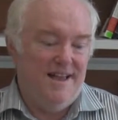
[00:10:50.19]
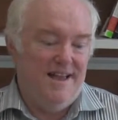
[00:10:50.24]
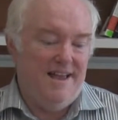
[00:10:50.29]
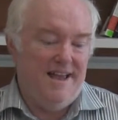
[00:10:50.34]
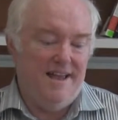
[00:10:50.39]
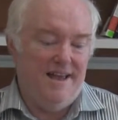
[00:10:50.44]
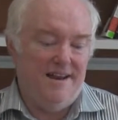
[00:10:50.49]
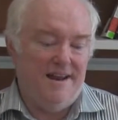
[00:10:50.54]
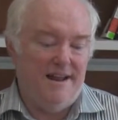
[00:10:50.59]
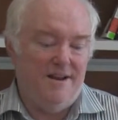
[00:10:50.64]

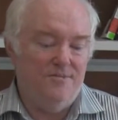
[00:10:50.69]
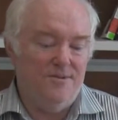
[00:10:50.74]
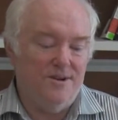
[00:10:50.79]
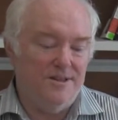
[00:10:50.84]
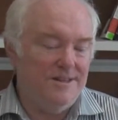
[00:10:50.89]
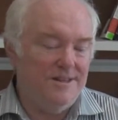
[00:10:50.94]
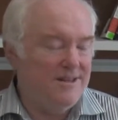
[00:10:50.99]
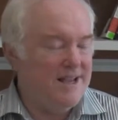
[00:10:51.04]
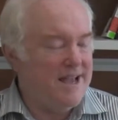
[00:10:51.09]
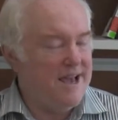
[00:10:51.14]
And
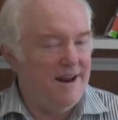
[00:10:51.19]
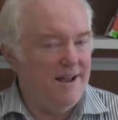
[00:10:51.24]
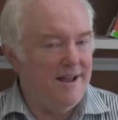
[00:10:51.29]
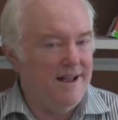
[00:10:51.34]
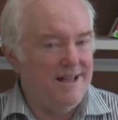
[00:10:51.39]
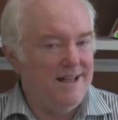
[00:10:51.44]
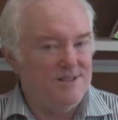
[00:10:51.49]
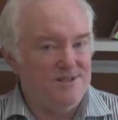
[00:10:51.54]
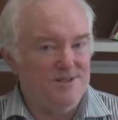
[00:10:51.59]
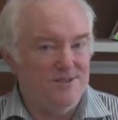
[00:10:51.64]
really kind of,
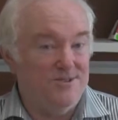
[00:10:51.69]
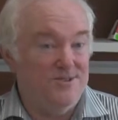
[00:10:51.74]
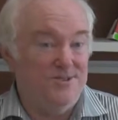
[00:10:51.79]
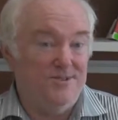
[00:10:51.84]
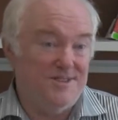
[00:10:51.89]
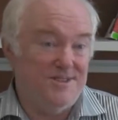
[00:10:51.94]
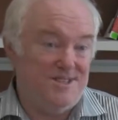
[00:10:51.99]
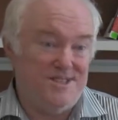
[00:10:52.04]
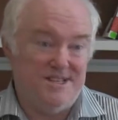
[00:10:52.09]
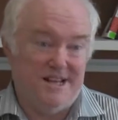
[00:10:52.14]
I guess, learned
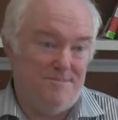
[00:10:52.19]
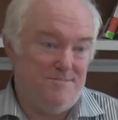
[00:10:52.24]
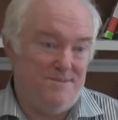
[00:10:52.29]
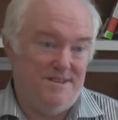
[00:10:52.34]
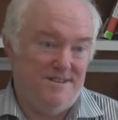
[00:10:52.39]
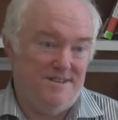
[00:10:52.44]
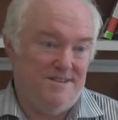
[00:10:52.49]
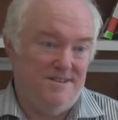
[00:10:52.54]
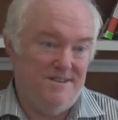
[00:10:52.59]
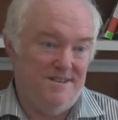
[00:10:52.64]
to accept
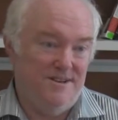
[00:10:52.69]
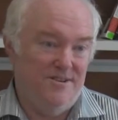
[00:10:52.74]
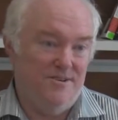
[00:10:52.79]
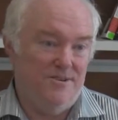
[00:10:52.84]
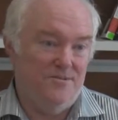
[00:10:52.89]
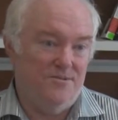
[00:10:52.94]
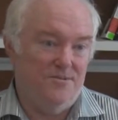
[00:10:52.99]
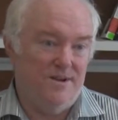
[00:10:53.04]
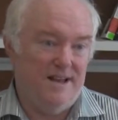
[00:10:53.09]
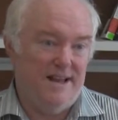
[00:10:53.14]
it, you know, in
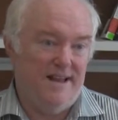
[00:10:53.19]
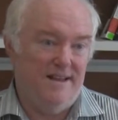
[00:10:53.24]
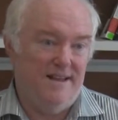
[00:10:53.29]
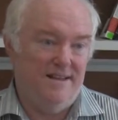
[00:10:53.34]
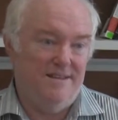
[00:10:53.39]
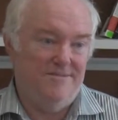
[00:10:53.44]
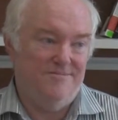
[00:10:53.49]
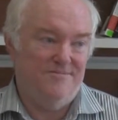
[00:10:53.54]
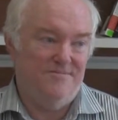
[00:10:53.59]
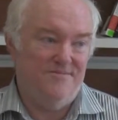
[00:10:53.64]
a
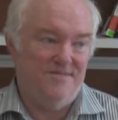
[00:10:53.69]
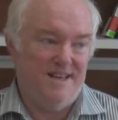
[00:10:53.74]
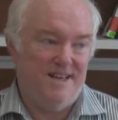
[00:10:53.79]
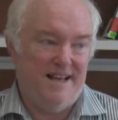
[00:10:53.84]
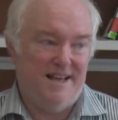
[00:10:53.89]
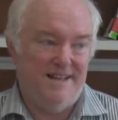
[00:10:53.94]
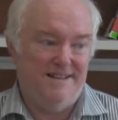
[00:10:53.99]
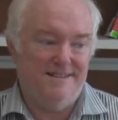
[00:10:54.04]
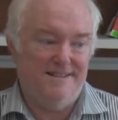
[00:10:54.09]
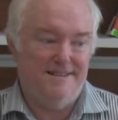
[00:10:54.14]
way
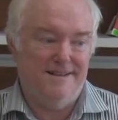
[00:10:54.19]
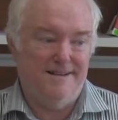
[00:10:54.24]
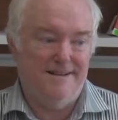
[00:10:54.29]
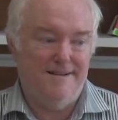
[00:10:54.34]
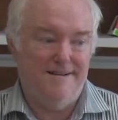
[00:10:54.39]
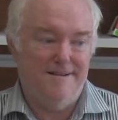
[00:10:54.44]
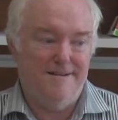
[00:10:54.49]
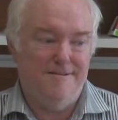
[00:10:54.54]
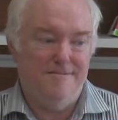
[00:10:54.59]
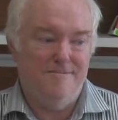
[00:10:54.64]
that
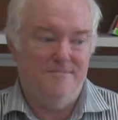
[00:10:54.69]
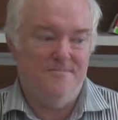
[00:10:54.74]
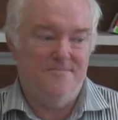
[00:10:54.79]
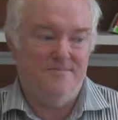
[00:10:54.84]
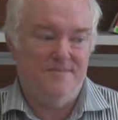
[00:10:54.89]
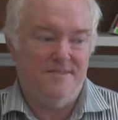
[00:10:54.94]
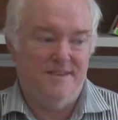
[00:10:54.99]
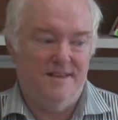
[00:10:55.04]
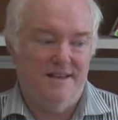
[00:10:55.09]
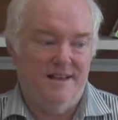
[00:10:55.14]

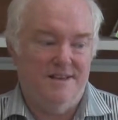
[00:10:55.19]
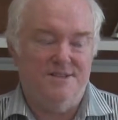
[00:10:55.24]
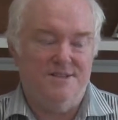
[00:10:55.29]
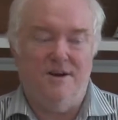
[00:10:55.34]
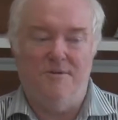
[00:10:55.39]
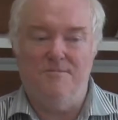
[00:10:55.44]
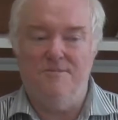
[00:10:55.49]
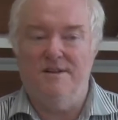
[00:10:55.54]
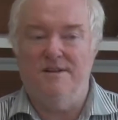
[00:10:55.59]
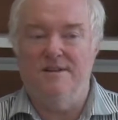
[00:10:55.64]
has
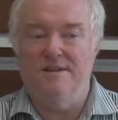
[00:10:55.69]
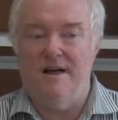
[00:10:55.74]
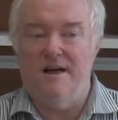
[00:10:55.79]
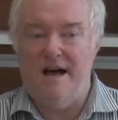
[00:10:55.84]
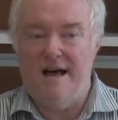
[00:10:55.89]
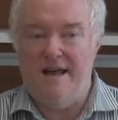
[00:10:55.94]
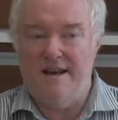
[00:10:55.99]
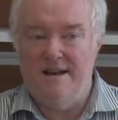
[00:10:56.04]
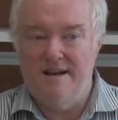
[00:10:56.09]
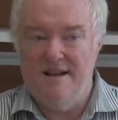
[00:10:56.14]
helped me a
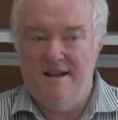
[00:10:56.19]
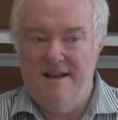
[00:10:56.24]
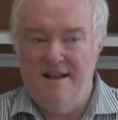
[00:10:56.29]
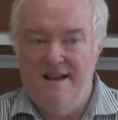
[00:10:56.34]
lot.